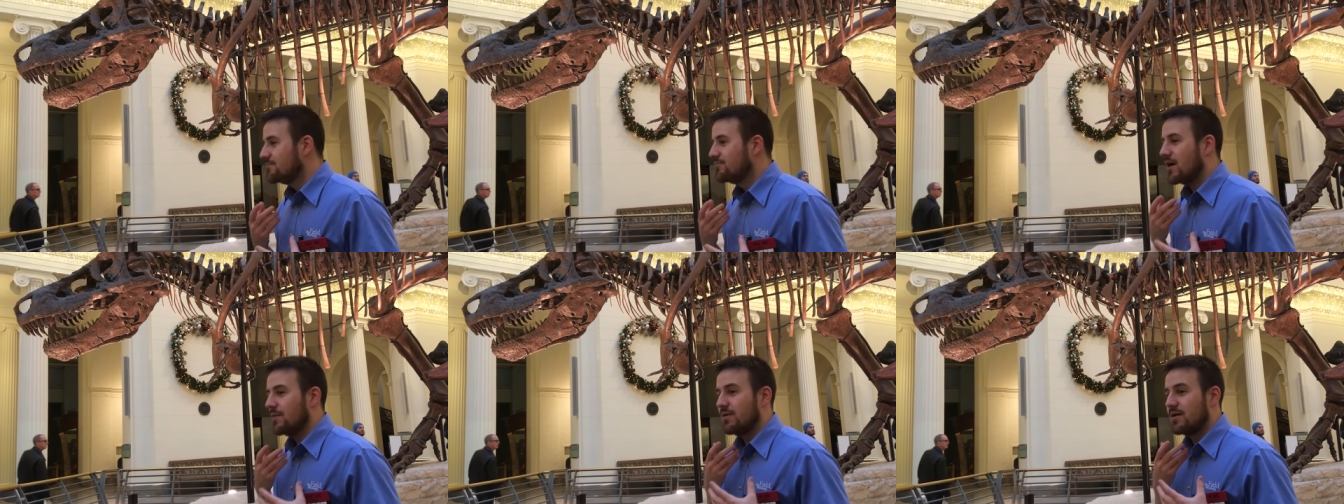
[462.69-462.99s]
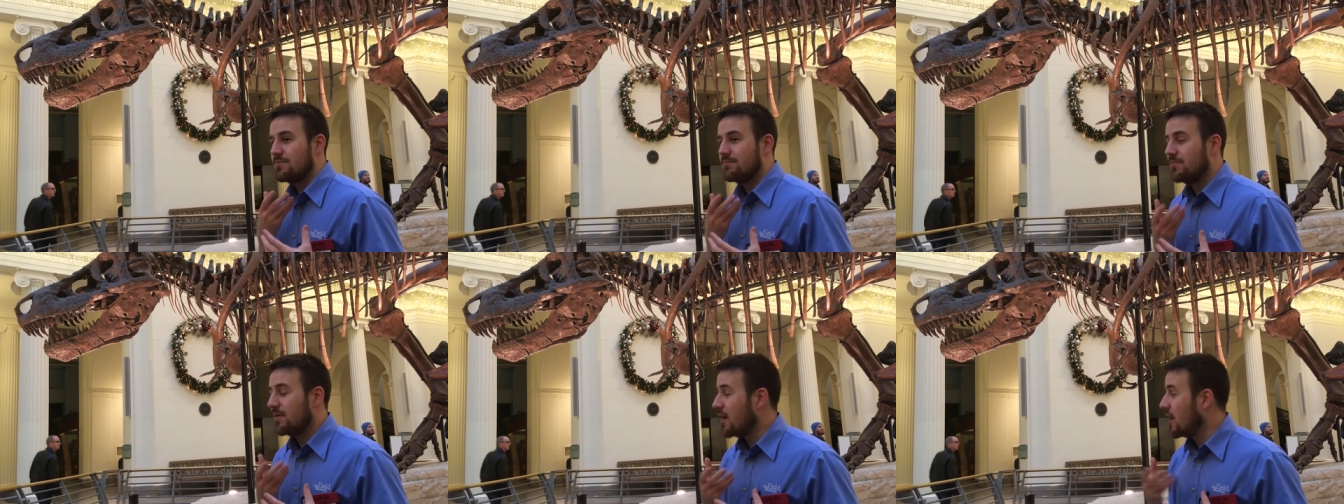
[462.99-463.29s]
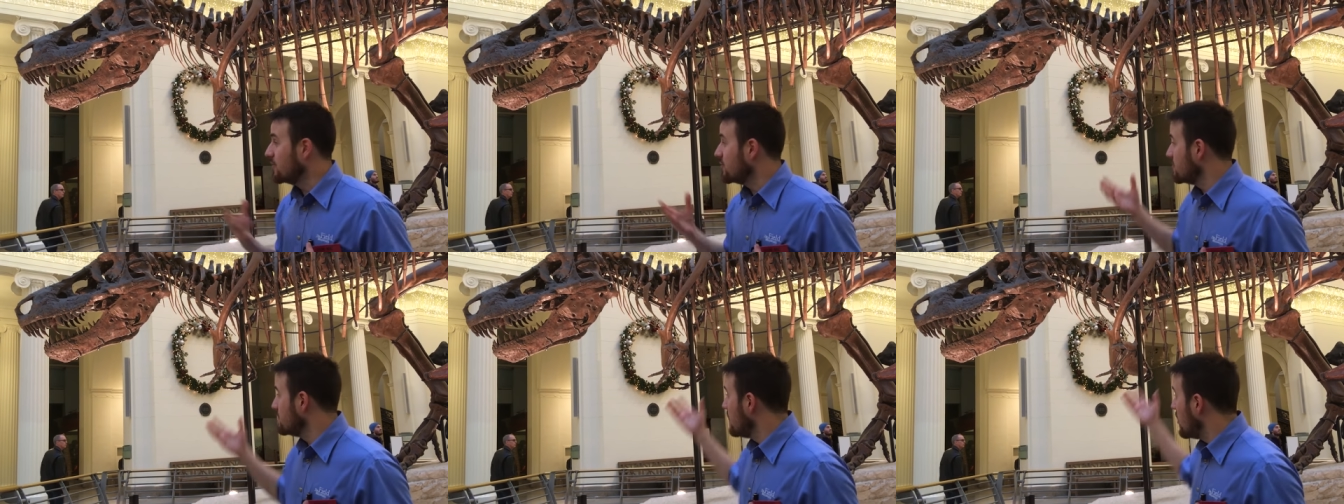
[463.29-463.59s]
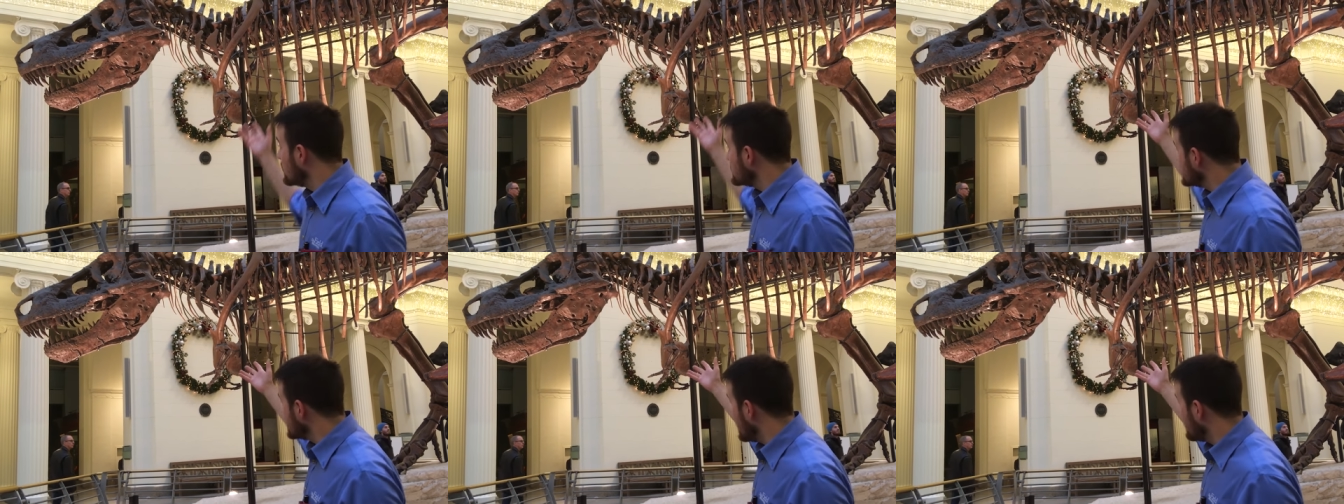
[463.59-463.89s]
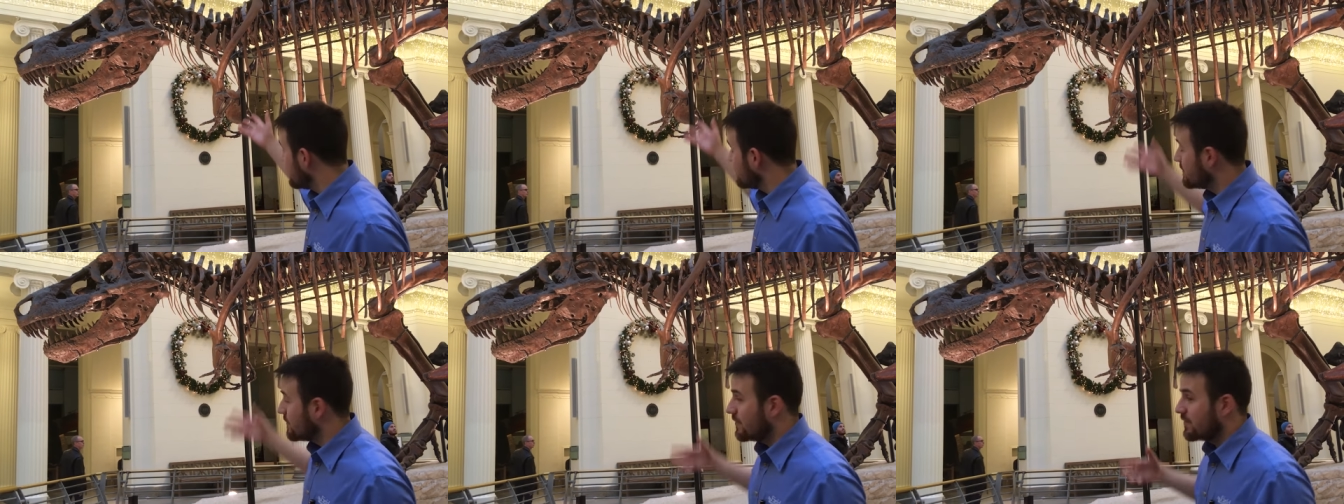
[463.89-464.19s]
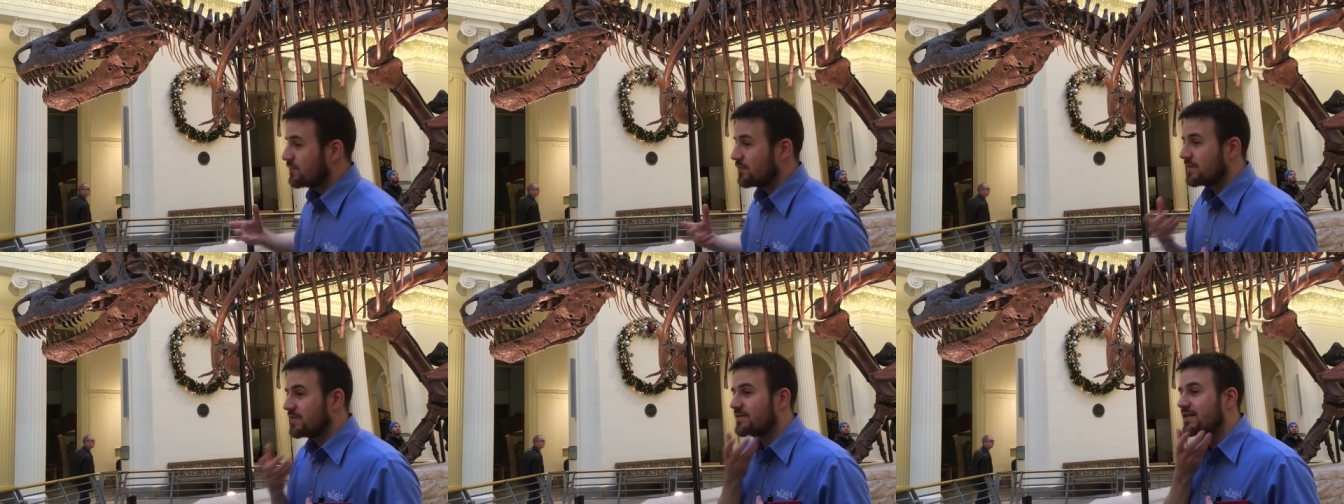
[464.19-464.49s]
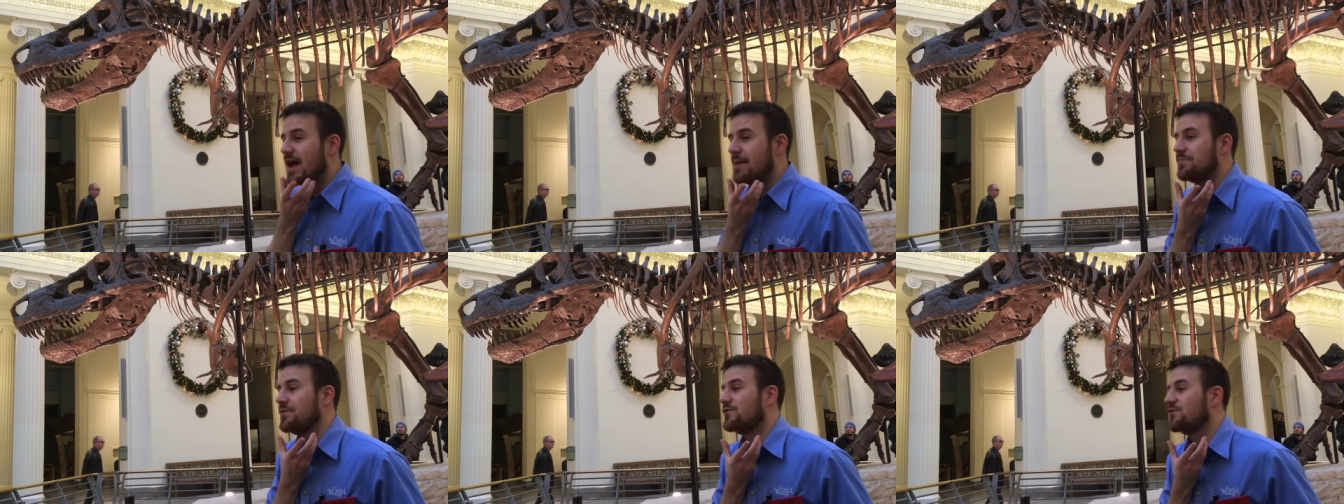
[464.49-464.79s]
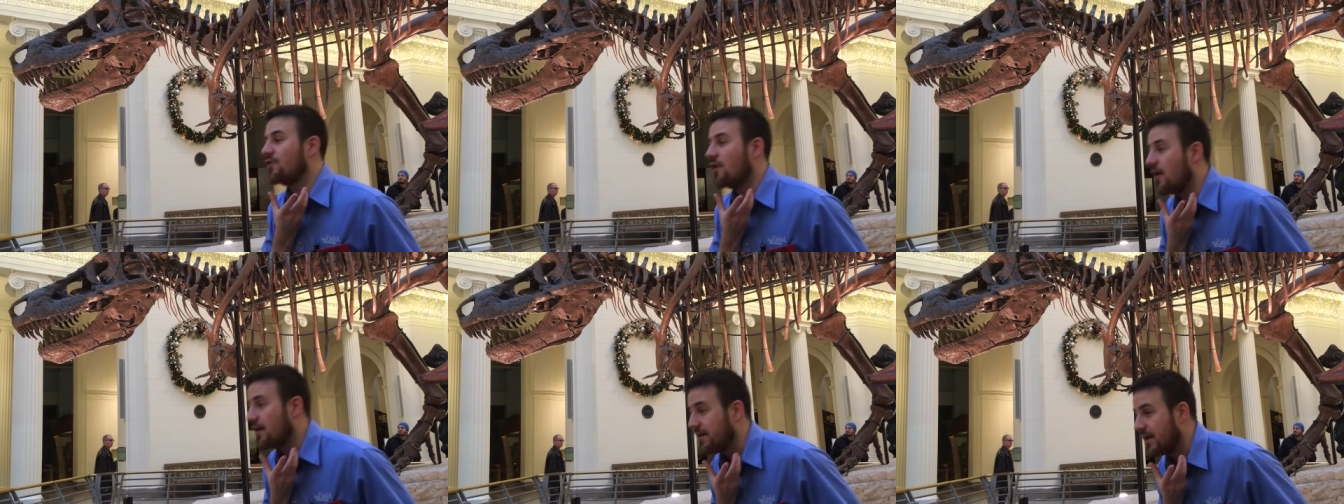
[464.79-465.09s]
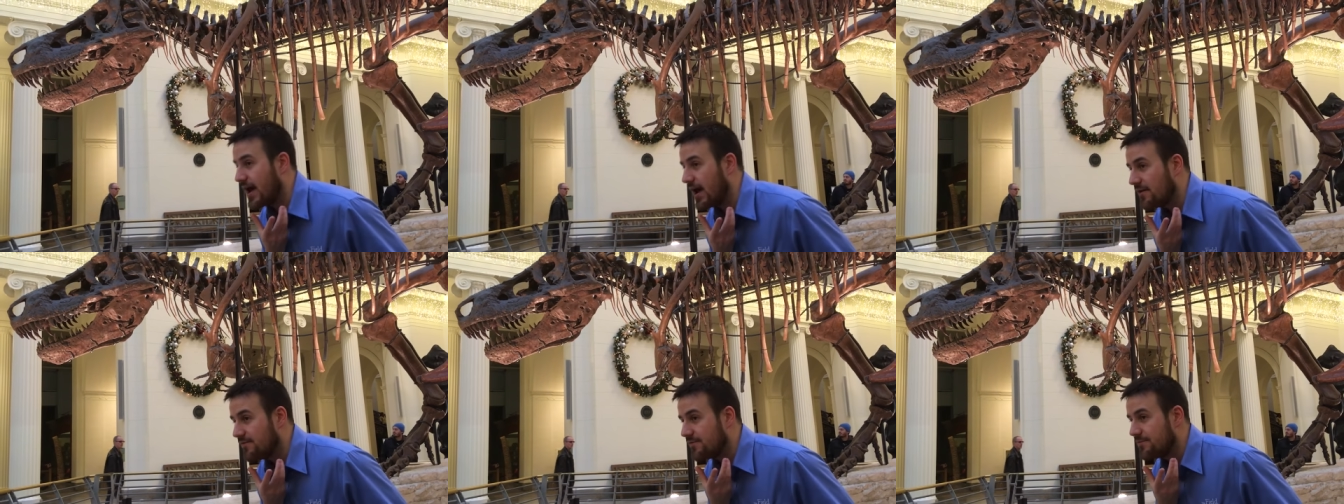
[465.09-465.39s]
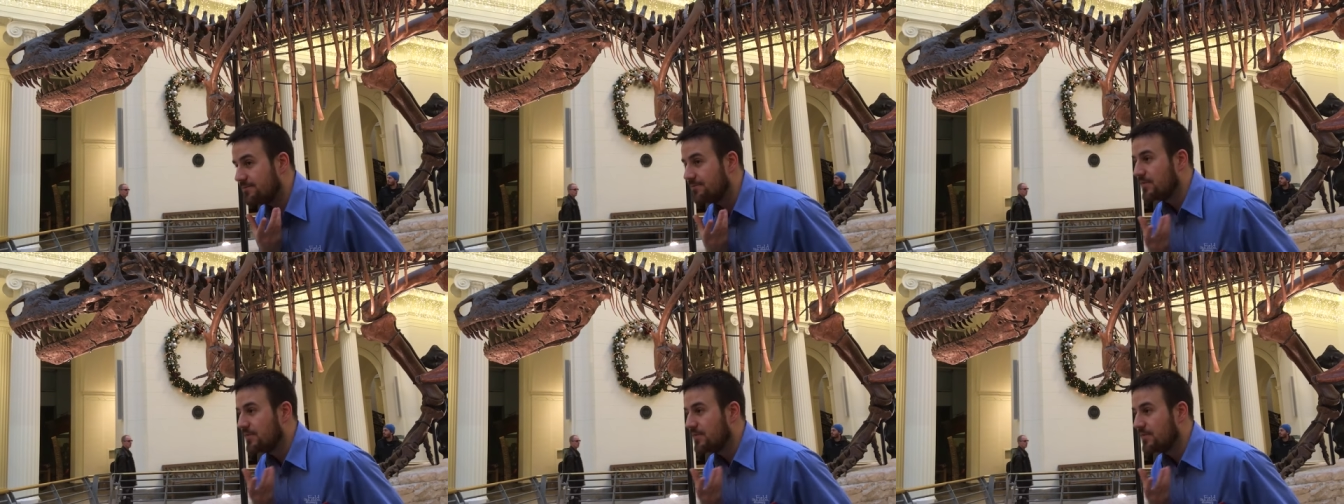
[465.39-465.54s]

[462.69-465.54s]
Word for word: Probably under most dinosaurs would snap their jaw in half.